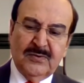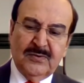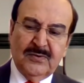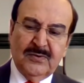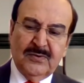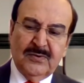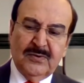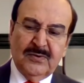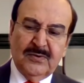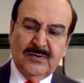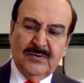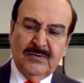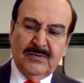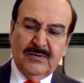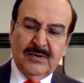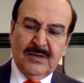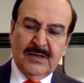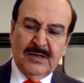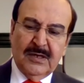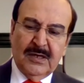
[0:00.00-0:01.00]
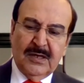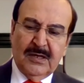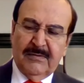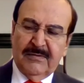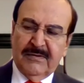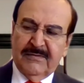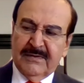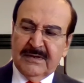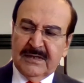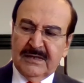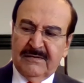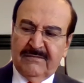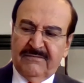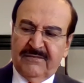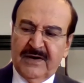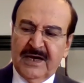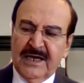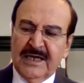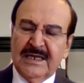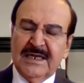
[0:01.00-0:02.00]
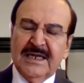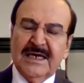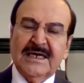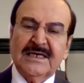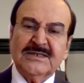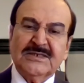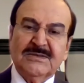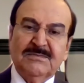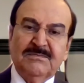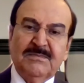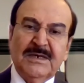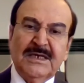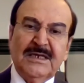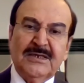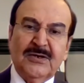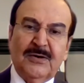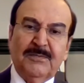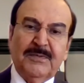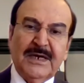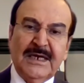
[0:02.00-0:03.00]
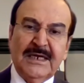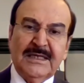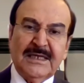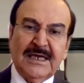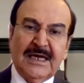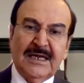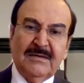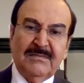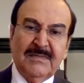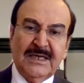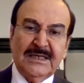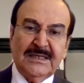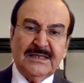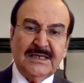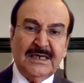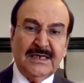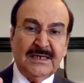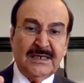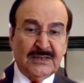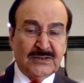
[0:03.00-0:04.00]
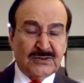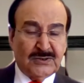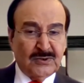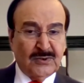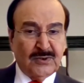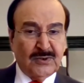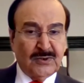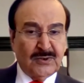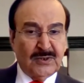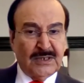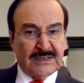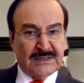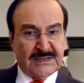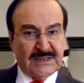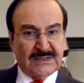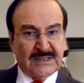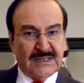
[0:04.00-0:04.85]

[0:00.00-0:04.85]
to finance, build, operate, and maintain a solar